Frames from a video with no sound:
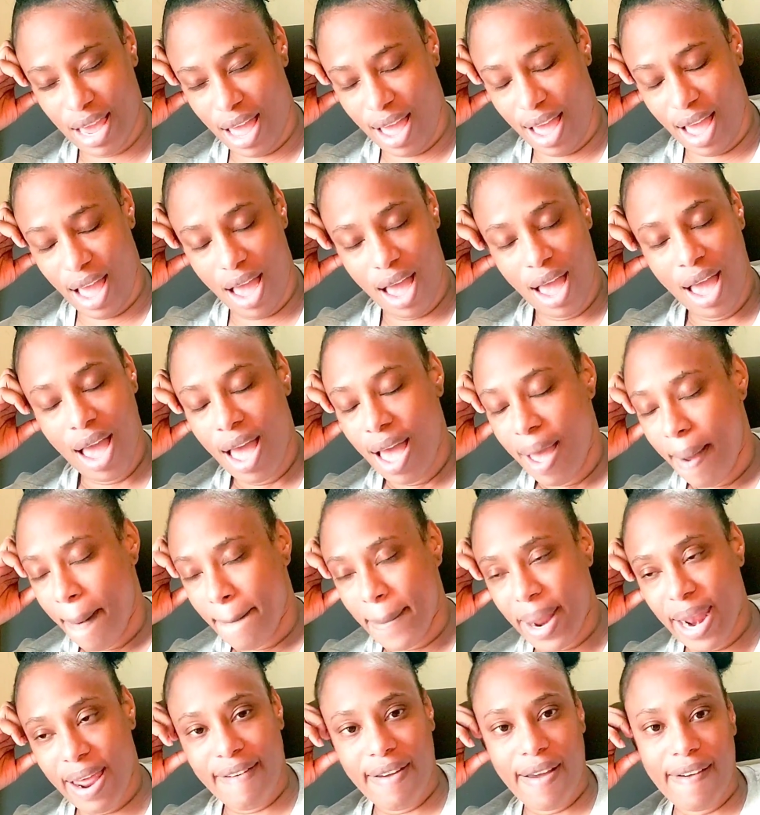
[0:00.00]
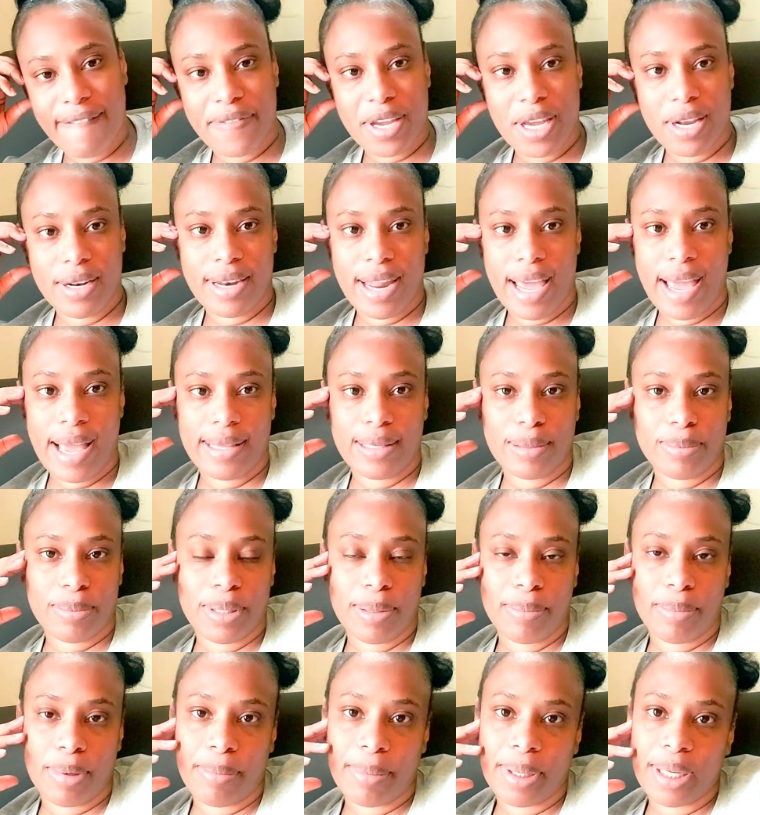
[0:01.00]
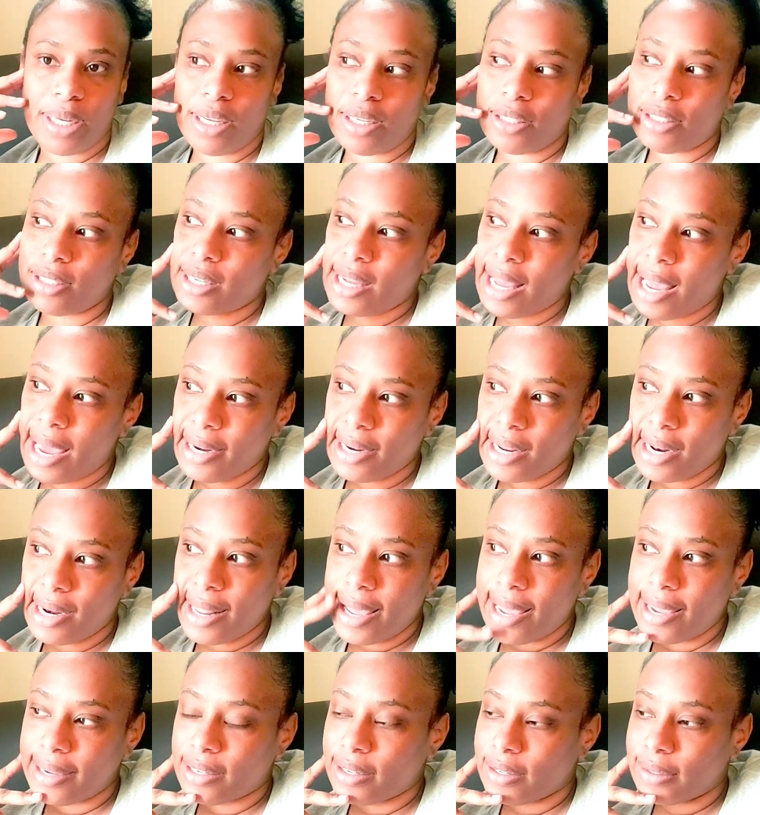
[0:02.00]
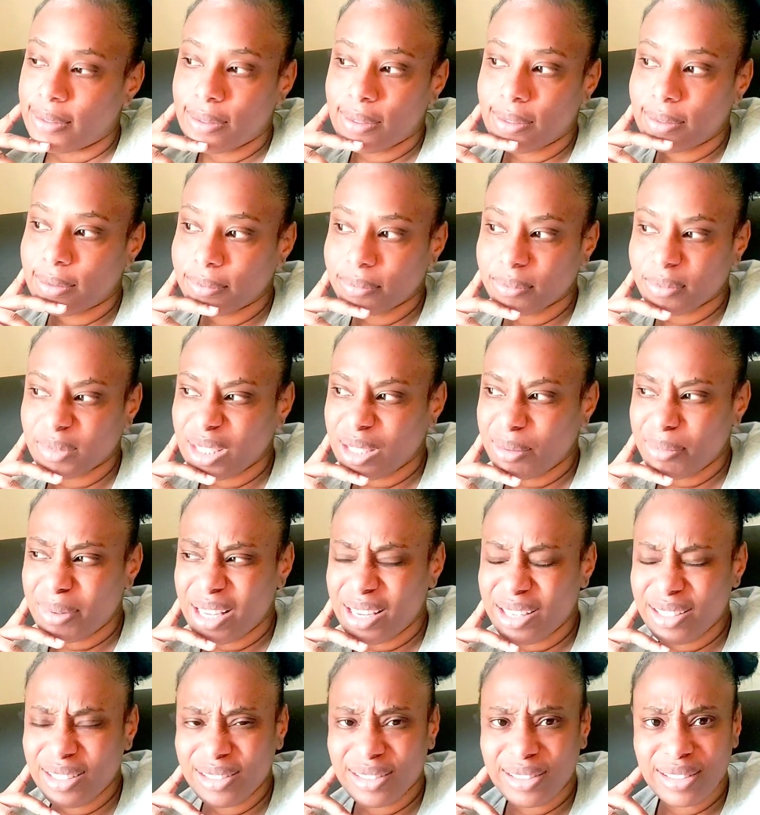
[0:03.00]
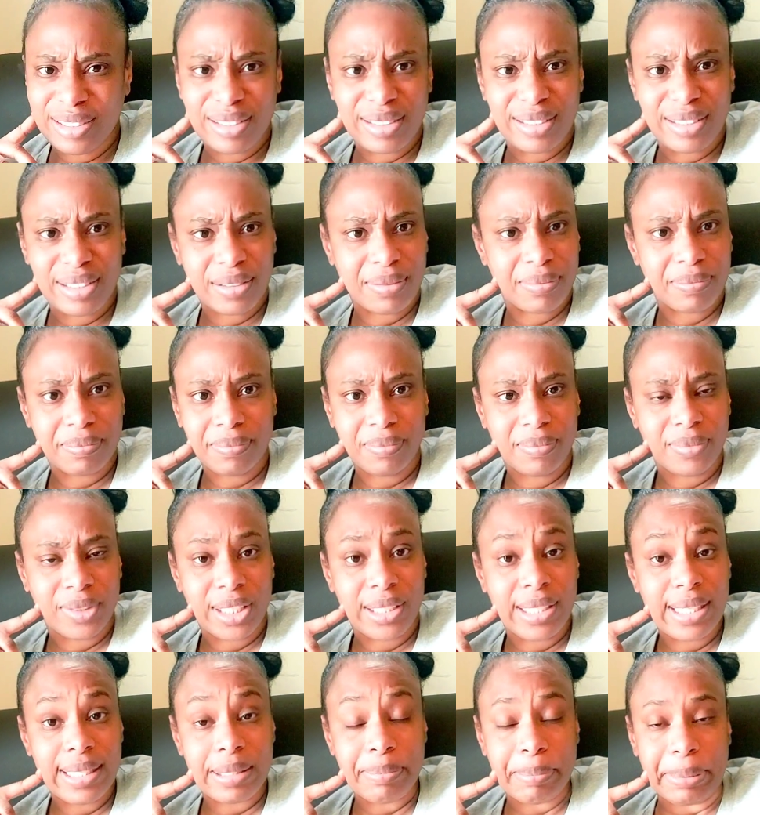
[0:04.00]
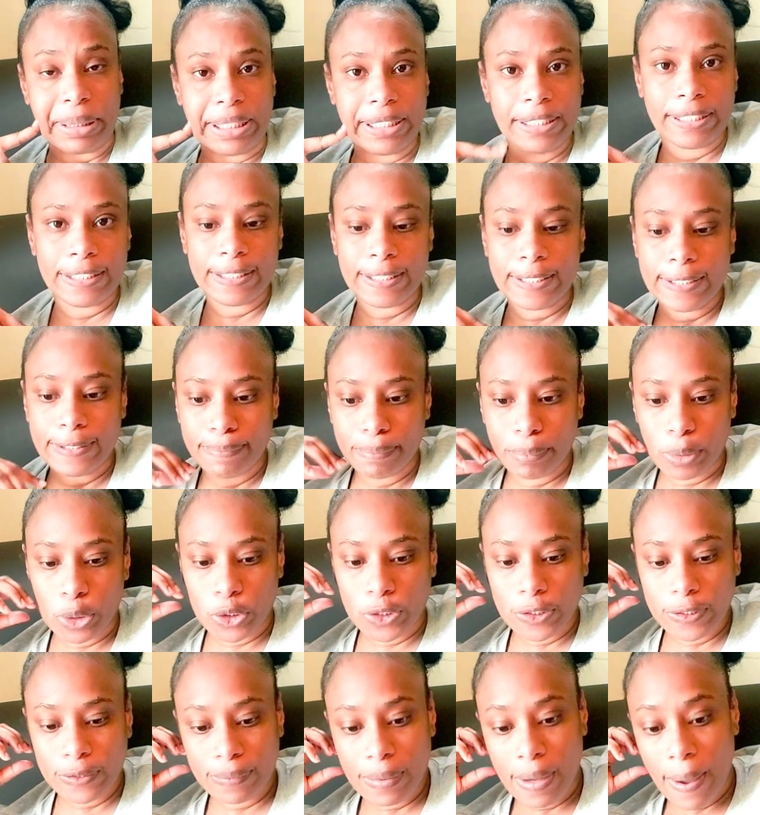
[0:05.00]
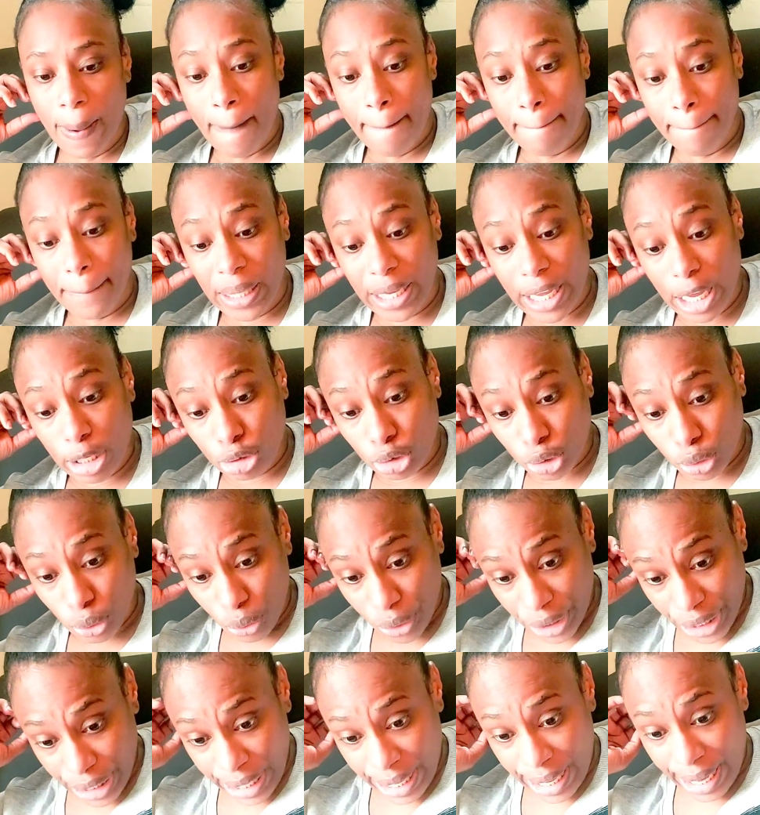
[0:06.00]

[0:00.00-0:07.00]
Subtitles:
I never feel nice, people. I did kind of like, you know, like this is displeasing, but I get through the